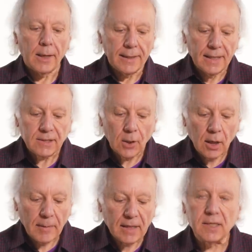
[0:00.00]
Okay, let's
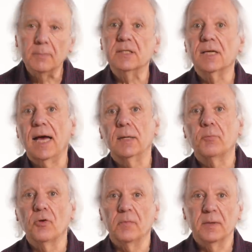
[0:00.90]
talk about some design
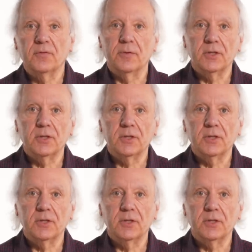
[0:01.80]
improvements for